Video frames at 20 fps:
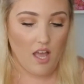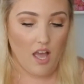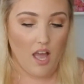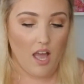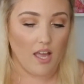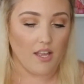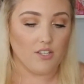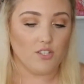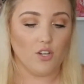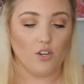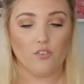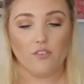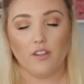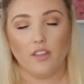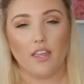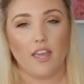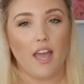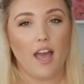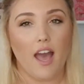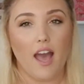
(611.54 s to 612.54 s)
I don't
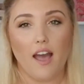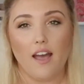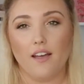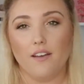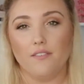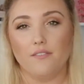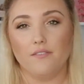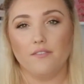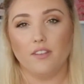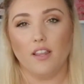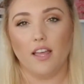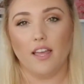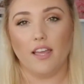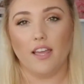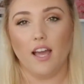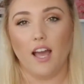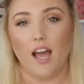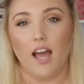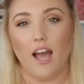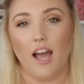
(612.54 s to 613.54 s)
really have
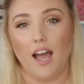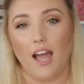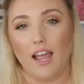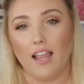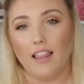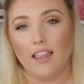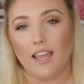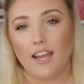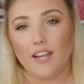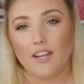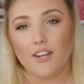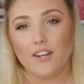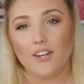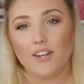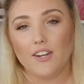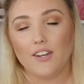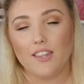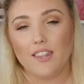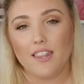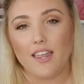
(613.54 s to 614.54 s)
like a highlighter